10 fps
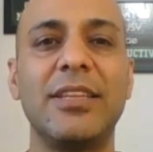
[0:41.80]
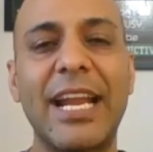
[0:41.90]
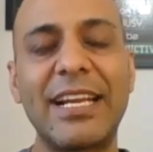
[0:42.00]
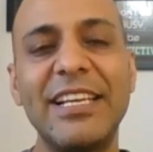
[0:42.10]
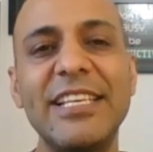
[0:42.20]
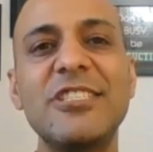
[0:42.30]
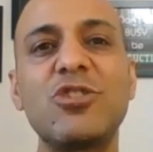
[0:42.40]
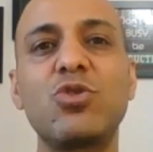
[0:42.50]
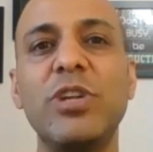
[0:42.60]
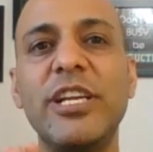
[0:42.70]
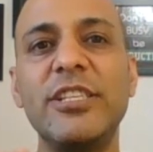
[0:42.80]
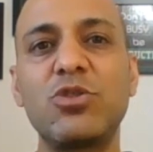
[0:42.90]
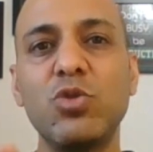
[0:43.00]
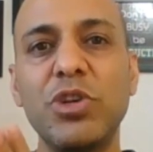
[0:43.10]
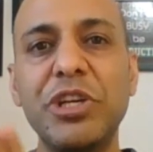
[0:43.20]
That
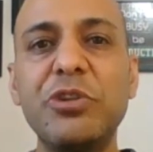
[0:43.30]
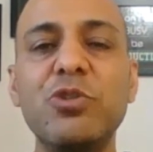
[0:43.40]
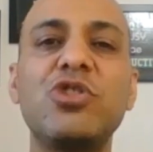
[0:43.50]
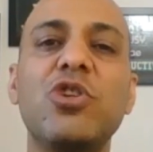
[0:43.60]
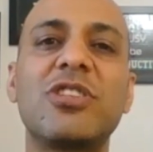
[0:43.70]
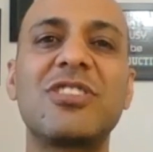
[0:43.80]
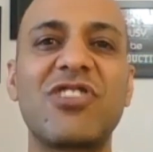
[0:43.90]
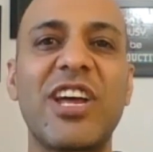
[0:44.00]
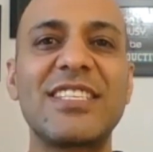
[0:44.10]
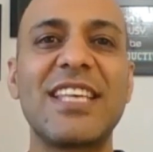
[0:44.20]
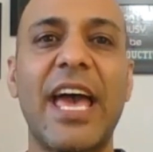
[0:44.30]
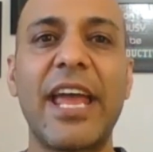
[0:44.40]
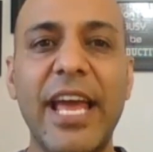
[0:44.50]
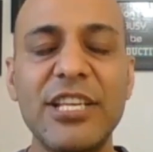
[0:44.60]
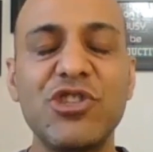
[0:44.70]
leads to reduce your stress
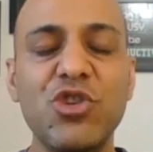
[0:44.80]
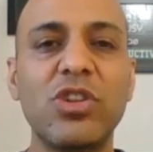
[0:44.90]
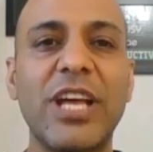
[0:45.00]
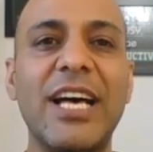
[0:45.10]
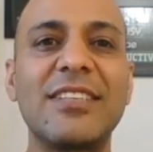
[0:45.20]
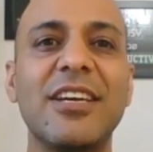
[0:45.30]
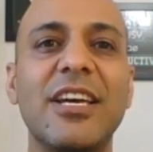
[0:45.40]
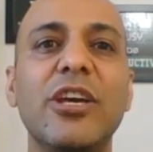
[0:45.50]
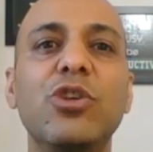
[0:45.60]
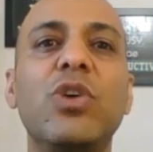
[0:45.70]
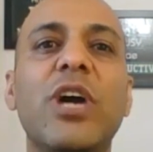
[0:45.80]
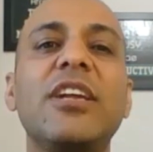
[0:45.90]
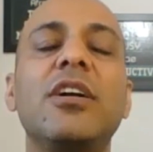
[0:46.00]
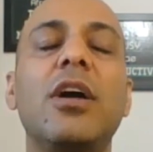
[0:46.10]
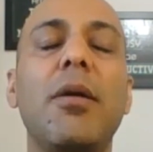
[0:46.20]
and ensure that you
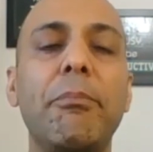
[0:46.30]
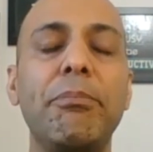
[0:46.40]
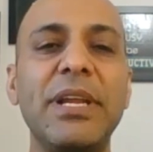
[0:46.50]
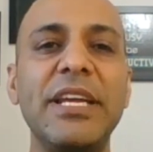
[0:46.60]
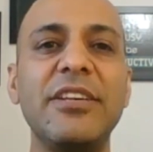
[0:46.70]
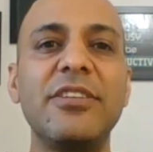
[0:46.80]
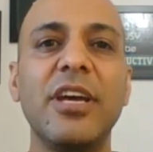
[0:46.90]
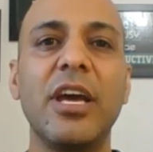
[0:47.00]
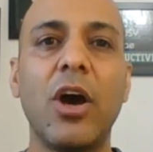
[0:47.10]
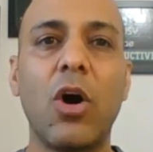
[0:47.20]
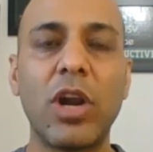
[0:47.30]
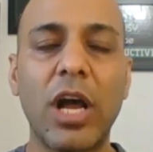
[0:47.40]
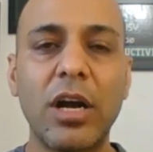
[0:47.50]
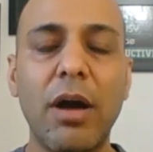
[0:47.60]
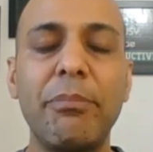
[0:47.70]
can complete
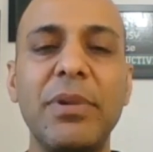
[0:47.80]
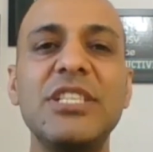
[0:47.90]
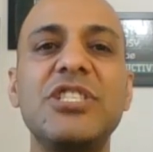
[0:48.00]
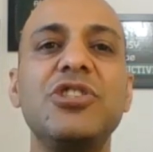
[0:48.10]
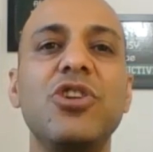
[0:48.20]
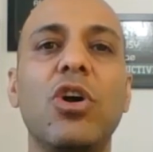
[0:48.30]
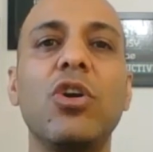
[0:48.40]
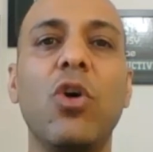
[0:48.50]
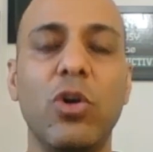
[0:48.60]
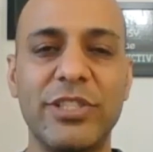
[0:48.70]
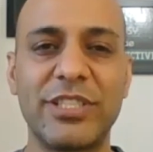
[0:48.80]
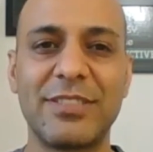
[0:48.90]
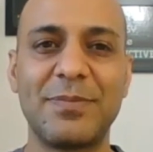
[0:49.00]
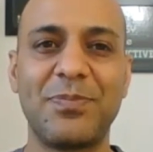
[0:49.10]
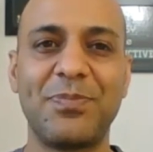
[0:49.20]
or accomplish your
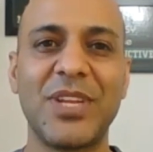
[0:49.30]
goals.